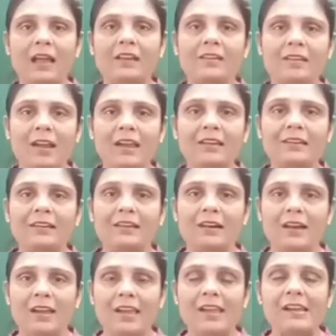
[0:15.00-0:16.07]
and write
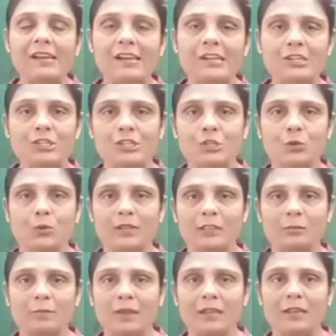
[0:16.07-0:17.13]
English
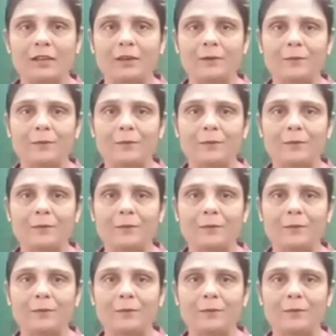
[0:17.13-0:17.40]
with me.